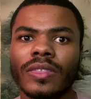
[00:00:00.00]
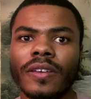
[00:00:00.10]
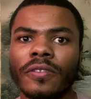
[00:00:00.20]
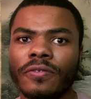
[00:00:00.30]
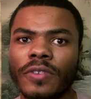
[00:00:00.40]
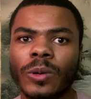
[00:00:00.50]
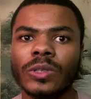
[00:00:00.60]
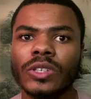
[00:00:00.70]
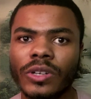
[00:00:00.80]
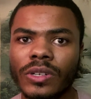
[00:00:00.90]
the
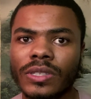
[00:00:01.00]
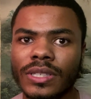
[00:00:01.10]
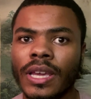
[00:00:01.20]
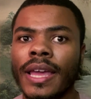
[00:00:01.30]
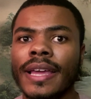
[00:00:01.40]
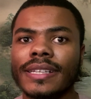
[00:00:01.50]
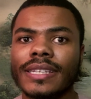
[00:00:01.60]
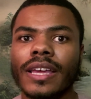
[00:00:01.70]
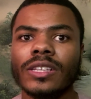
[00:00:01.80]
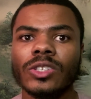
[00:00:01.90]
filters
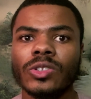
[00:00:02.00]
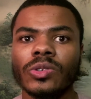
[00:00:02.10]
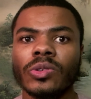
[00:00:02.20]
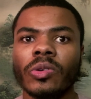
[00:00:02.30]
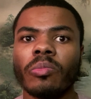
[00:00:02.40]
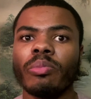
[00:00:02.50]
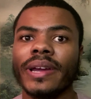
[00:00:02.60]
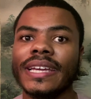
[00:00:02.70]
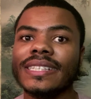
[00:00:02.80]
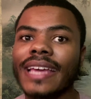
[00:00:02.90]
tend to
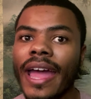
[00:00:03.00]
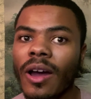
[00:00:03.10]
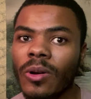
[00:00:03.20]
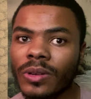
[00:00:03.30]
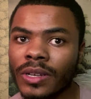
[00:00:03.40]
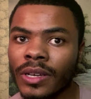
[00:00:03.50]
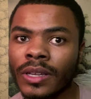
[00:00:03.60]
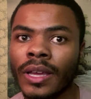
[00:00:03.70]
break down